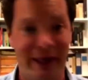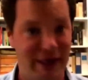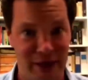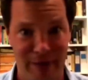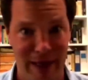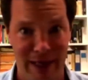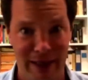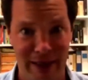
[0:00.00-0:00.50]
the
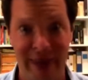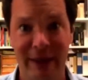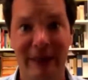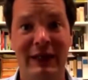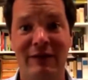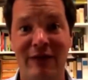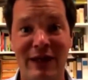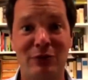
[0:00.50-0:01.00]
man. If
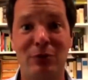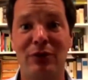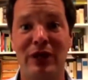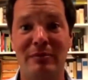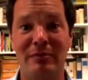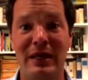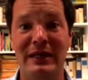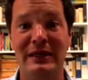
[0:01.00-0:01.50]
that's what they
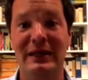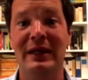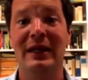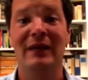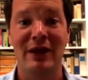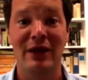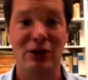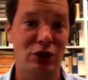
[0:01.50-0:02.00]
mean,
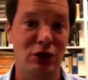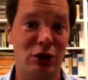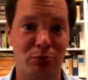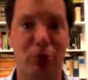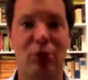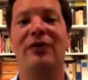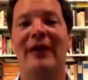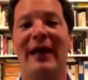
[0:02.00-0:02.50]
they should just
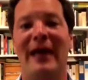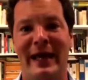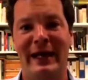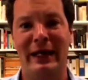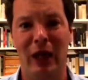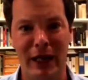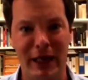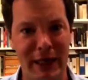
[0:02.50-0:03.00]
print that
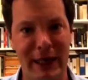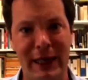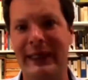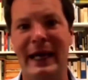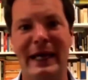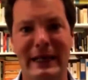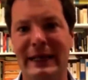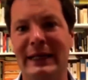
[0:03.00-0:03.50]
headline again
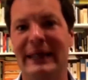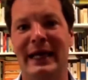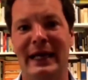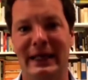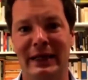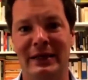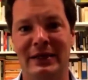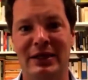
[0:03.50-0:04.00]
and again
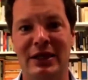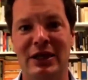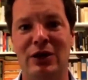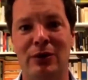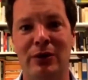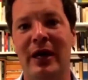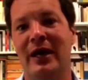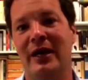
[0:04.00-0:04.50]
and see who
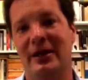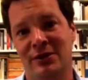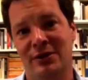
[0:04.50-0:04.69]
cares.